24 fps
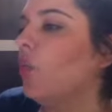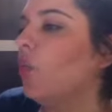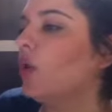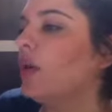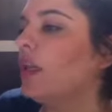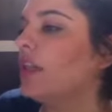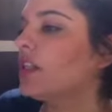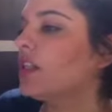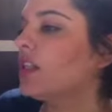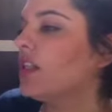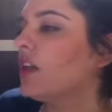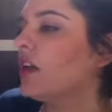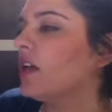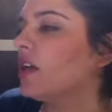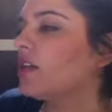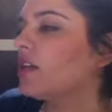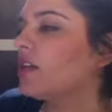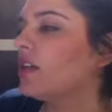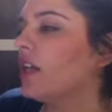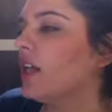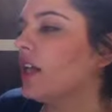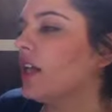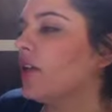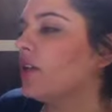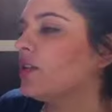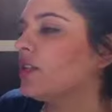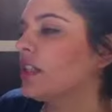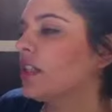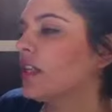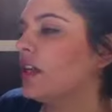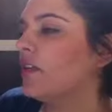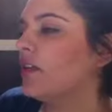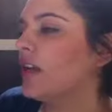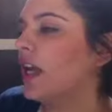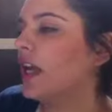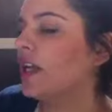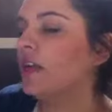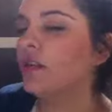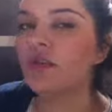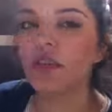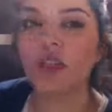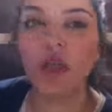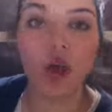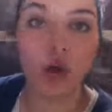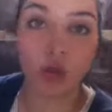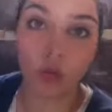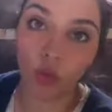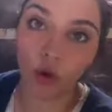What is the last thing you said out loud?
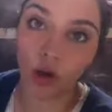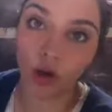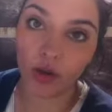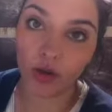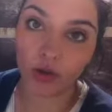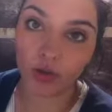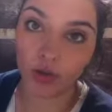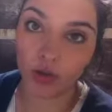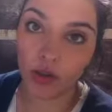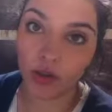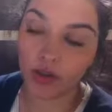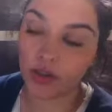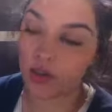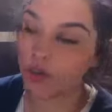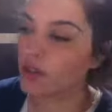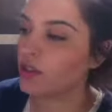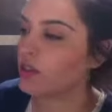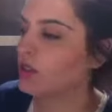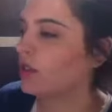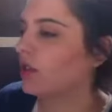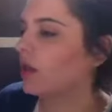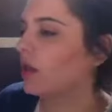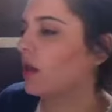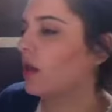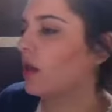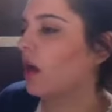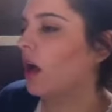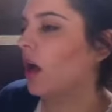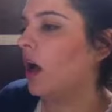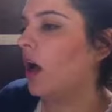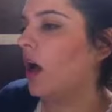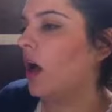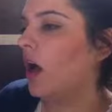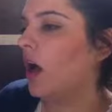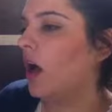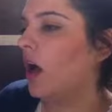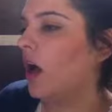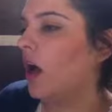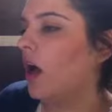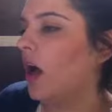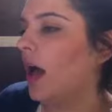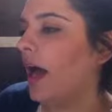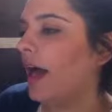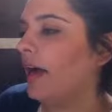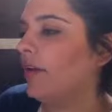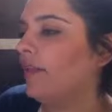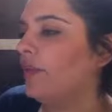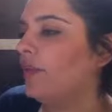Wild ones.
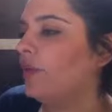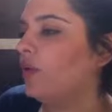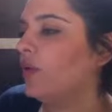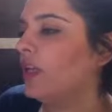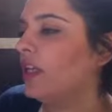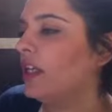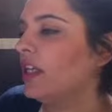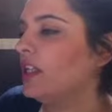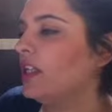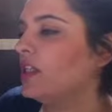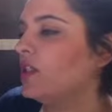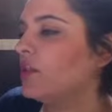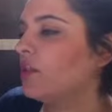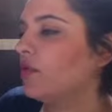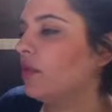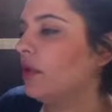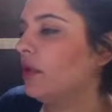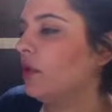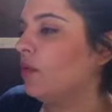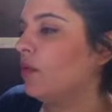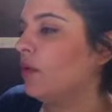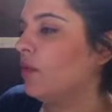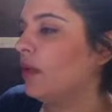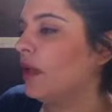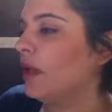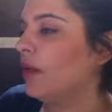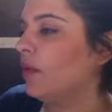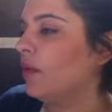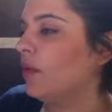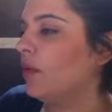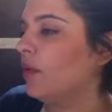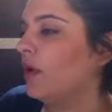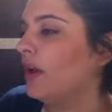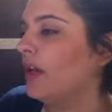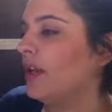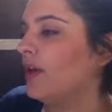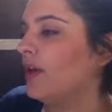Have you kissed 3 or more people